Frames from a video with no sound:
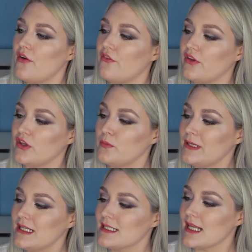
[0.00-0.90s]

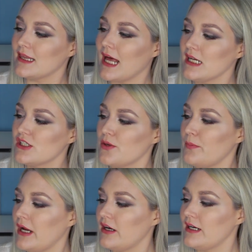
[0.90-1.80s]
Voluminous Lash
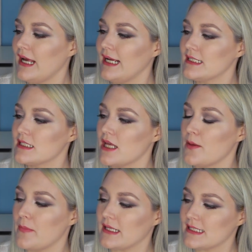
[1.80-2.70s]
Paradise
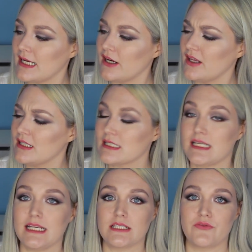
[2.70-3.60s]
Mascara. This
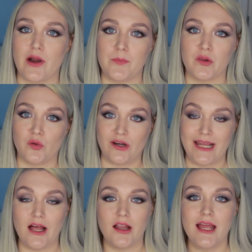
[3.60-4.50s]
is from
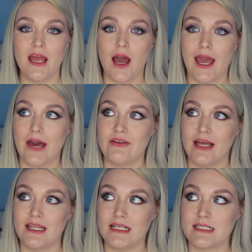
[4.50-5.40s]
L'Oreal. I have
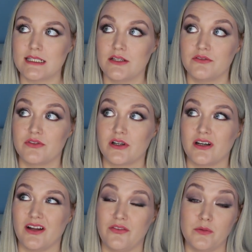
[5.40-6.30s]
had this
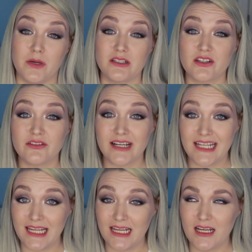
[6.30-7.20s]
for a few months
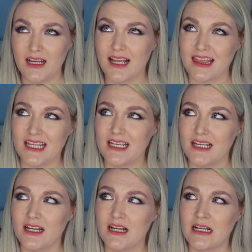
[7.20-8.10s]
already, I
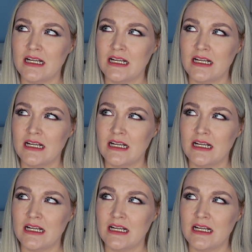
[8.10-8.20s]
think.